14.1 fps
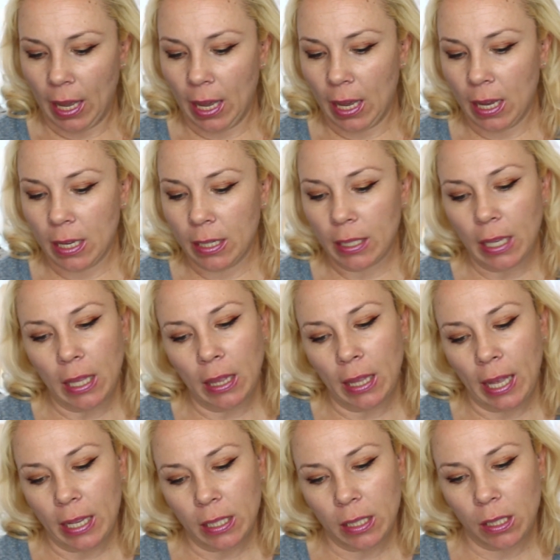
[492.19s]
And
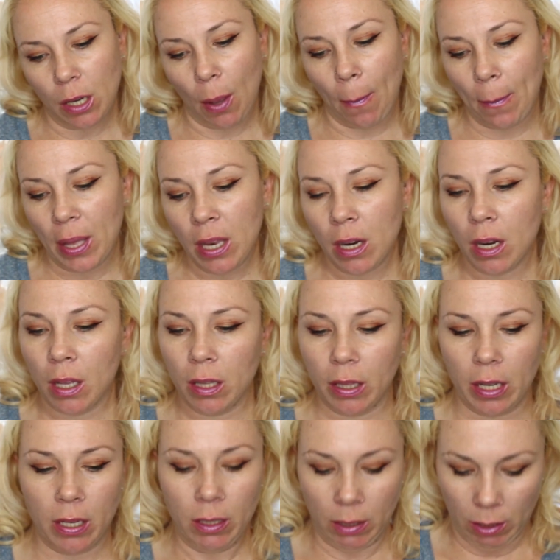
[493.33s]
last but not
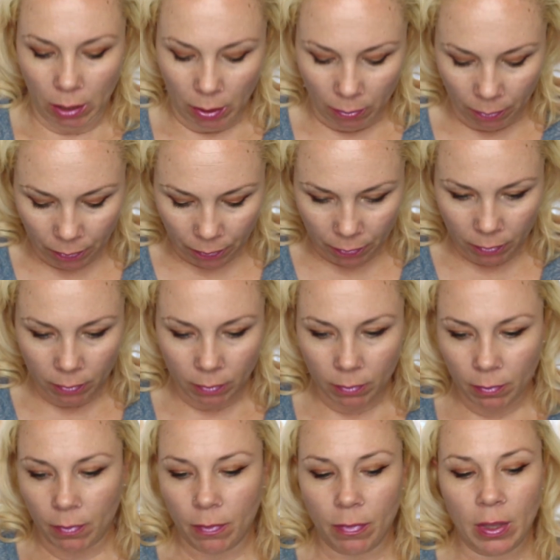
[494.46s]
least,
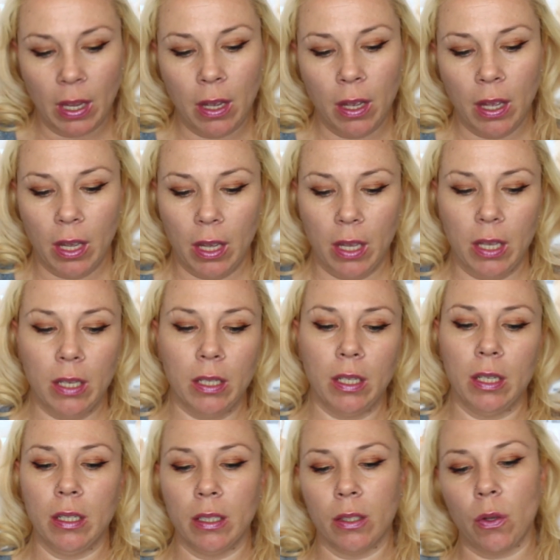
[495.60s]
it
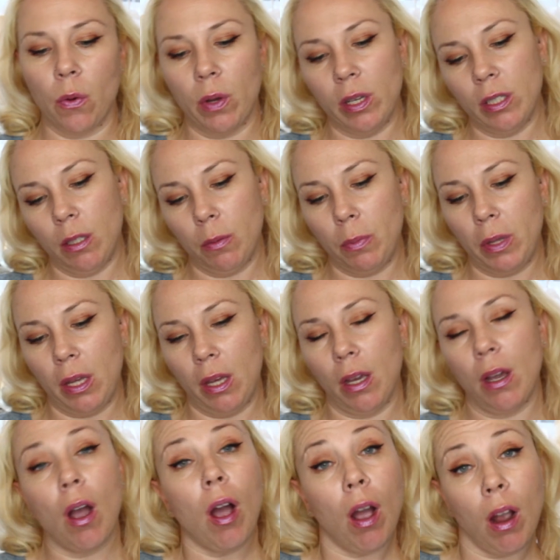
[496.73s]
is going to
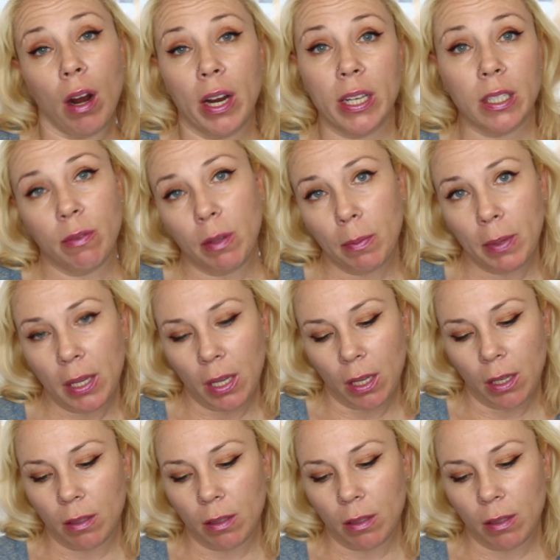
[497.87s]
be R S V P.